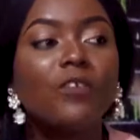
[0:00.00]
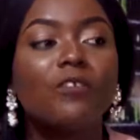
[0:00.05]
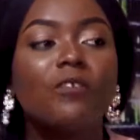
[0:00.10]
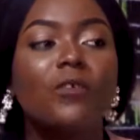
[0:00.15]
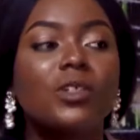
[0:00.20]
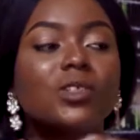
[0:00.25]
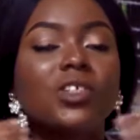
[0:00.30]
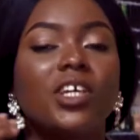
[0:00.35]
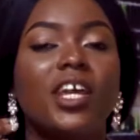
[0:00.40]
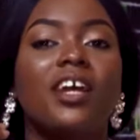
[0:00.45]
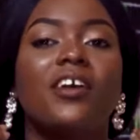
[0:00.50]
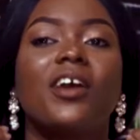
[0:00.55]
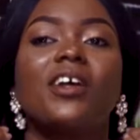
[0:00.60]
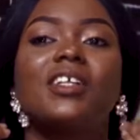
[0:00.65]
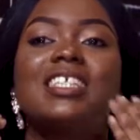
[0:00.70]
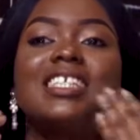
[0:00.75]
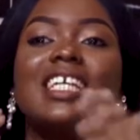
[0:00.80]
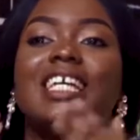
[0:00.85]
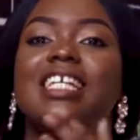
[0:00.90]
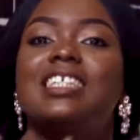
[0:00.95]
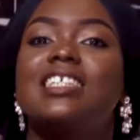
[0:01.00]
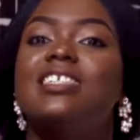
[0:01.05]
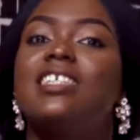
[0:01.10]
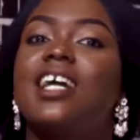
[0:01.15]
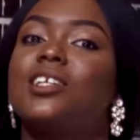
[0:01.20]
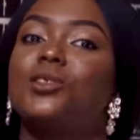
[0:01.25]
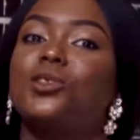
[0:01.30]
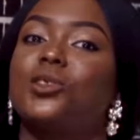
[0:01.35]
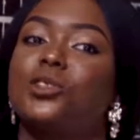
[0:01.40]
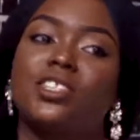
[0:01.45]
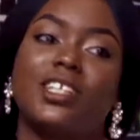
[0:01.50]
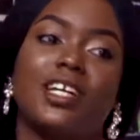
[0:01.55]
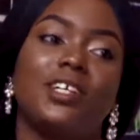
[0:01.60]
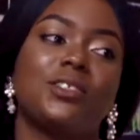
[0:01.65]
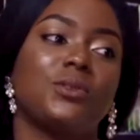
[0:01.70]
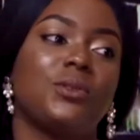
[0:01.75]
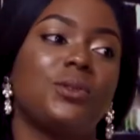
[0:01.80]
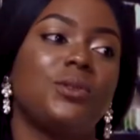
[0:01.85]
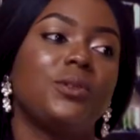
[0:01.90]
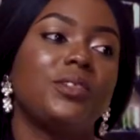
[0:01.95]
even want to hear you're dating your daughters
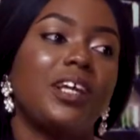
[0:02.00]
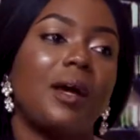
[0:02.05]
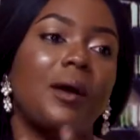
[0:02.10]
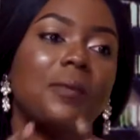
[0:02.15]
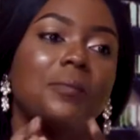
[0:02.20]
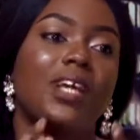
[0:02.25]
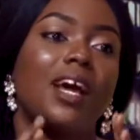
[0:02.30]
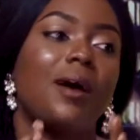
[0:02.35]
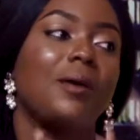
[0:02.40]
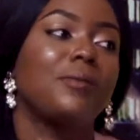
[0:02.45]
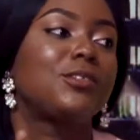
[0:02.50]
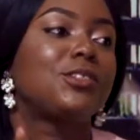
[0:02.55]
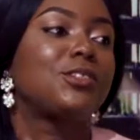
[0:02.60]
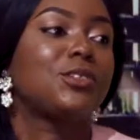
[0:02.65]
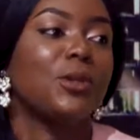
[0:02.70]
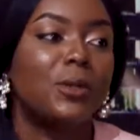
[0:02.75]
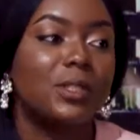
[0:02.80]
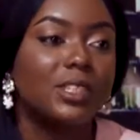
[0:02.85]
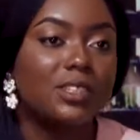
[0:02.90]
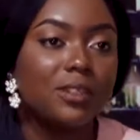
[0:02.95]
or their sons.